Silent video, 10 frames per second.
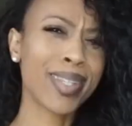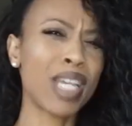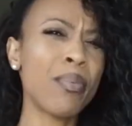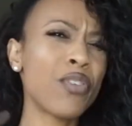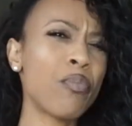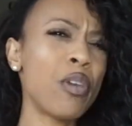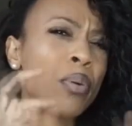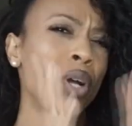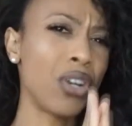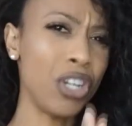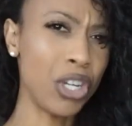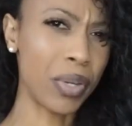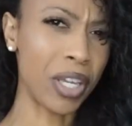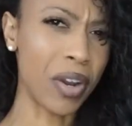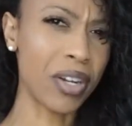And some of you people are new
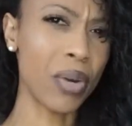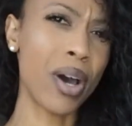here and don't